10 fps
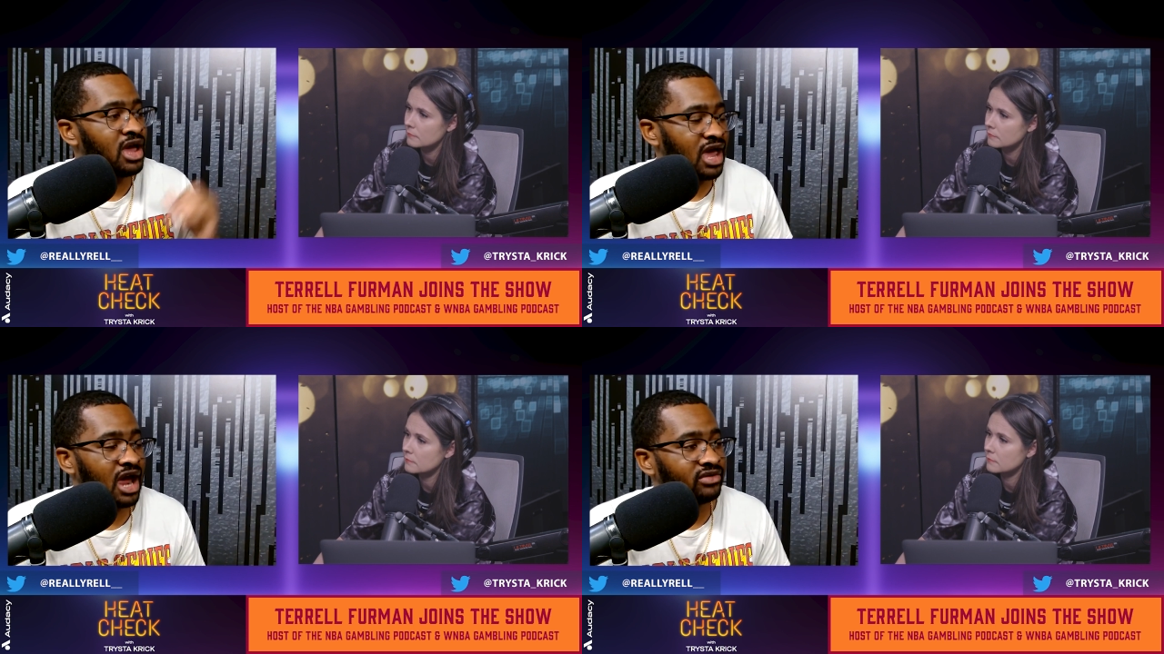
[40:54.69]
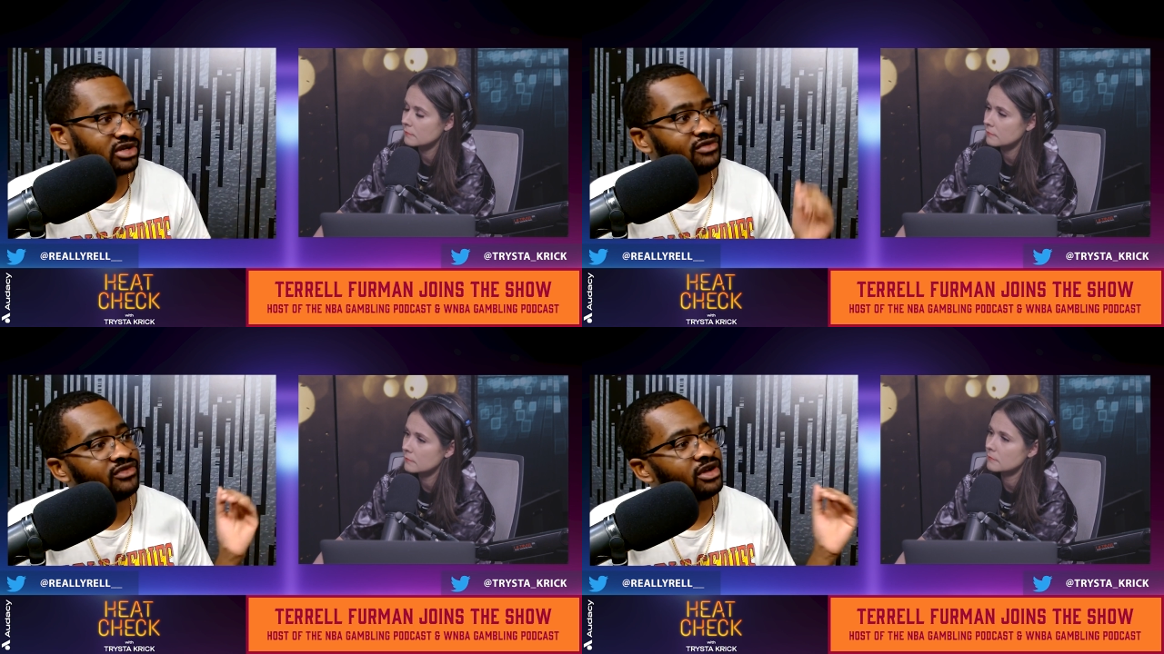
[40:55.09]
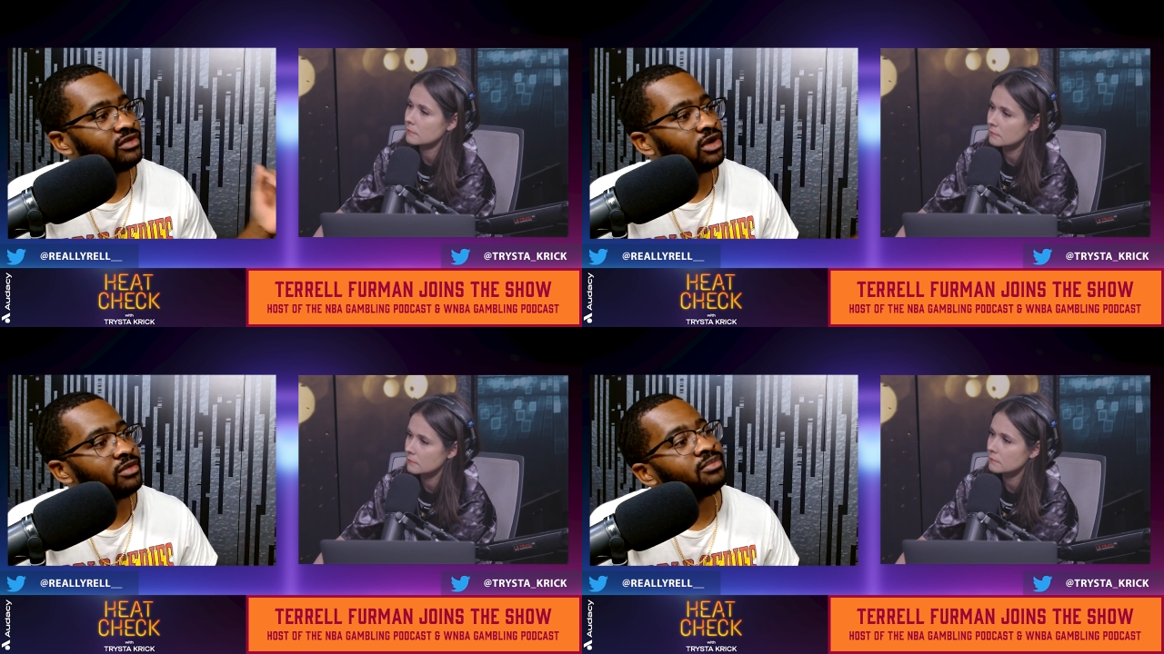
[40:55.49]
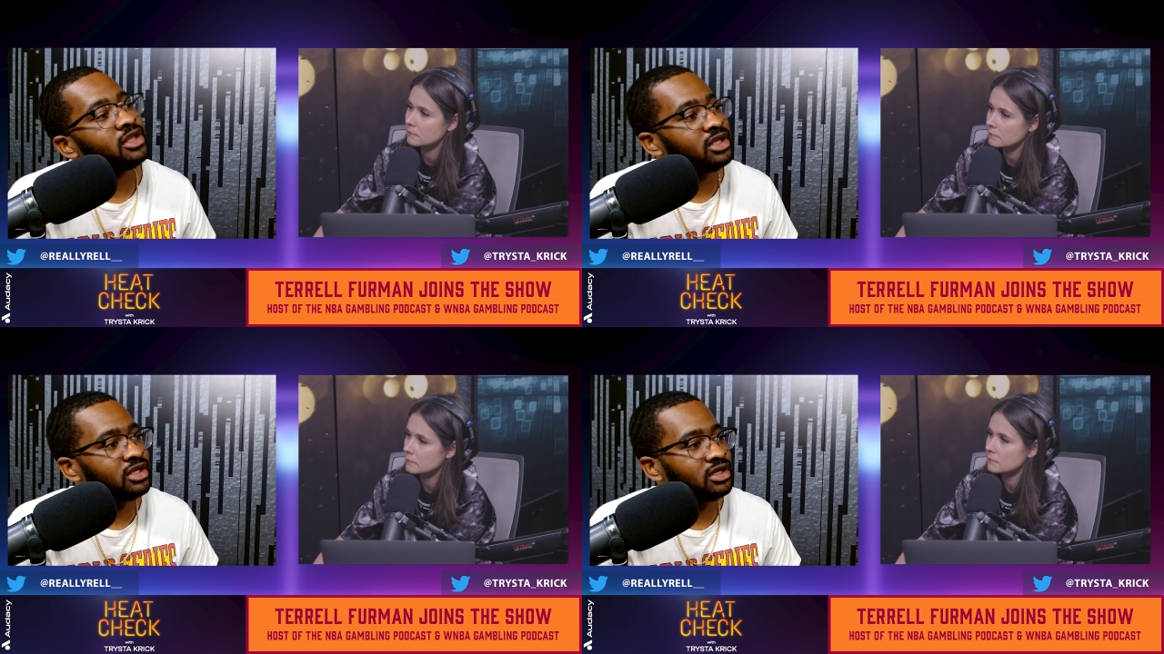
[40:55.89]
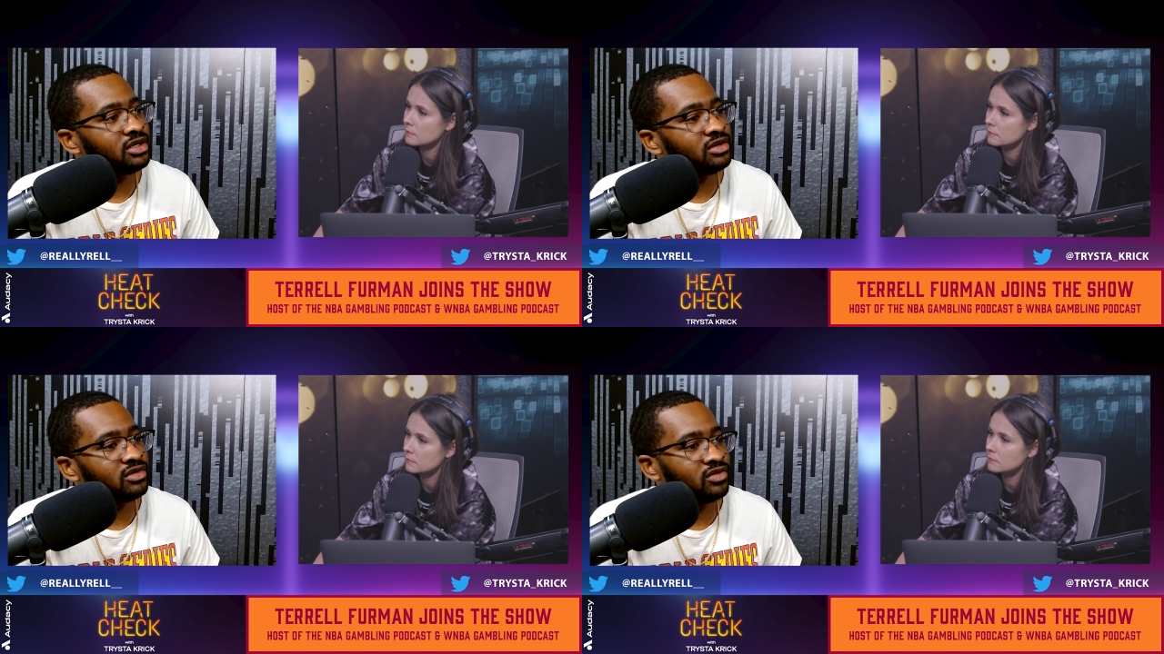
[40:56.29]
Speaker 1: Howard could very well be
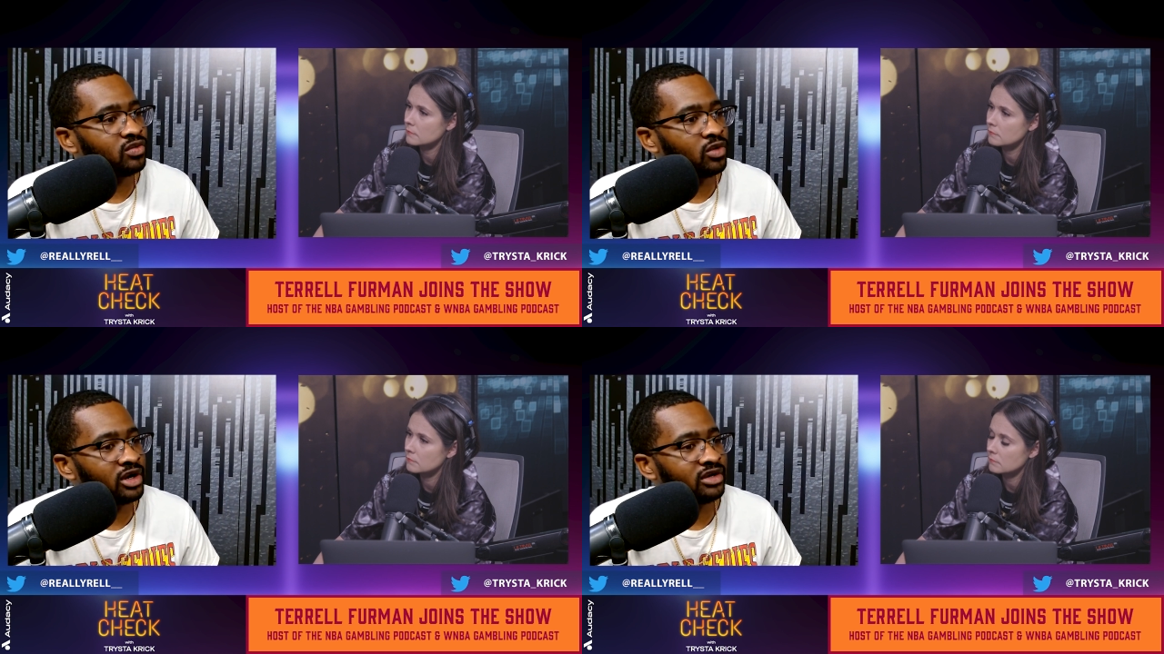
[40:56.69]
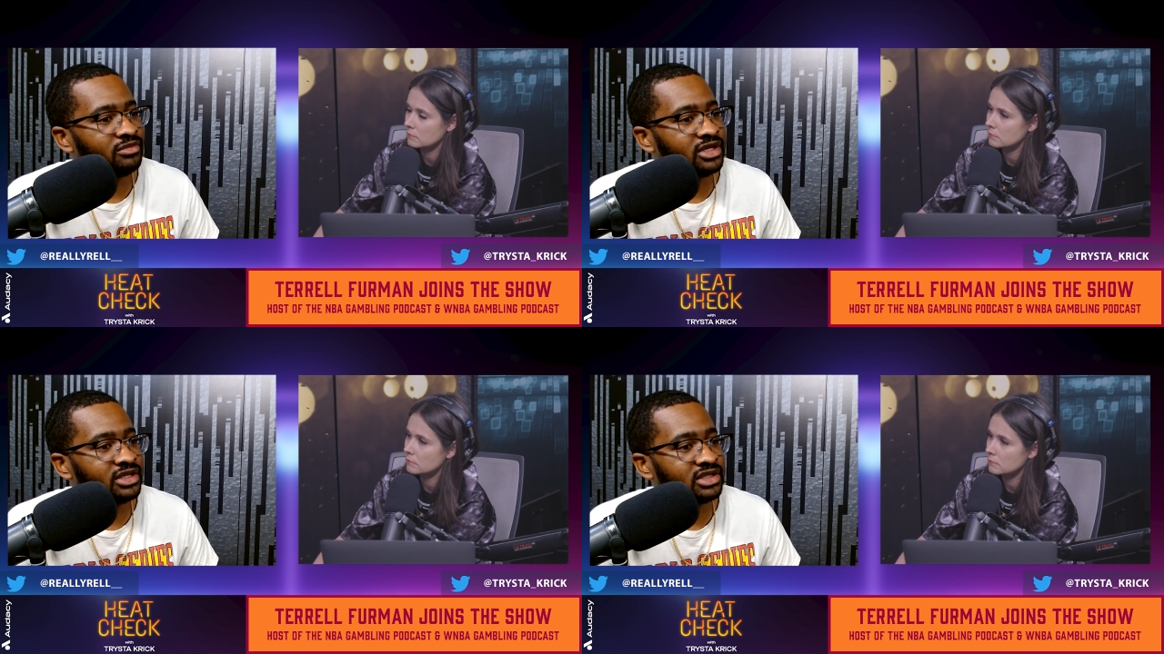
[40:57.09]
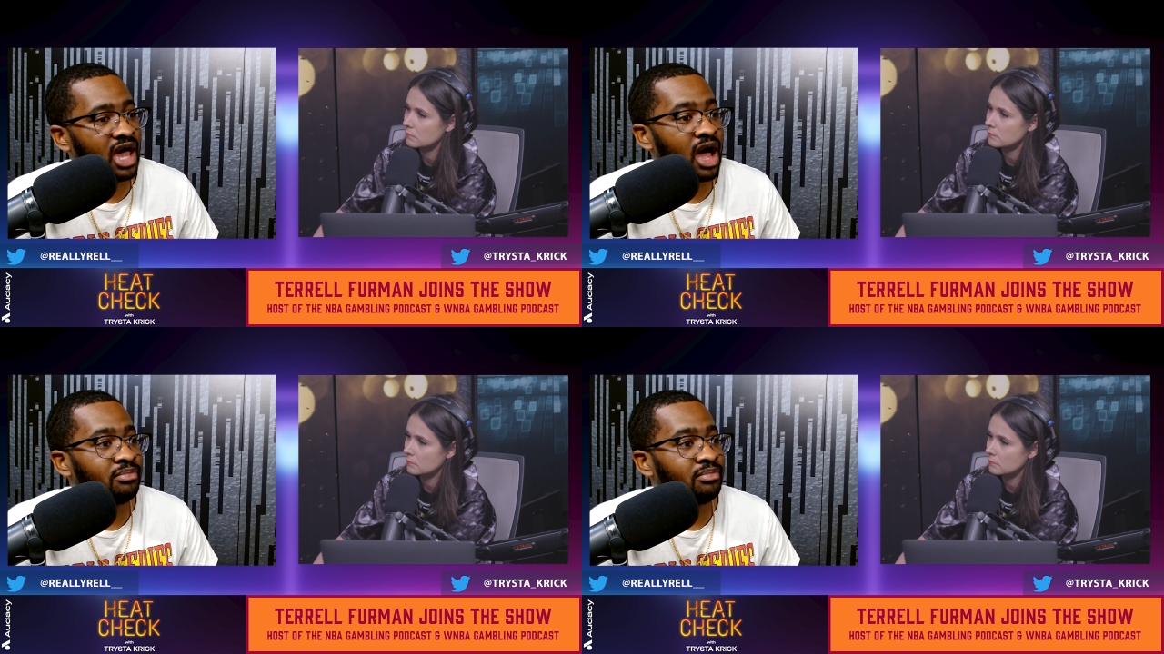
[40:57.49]
one of the top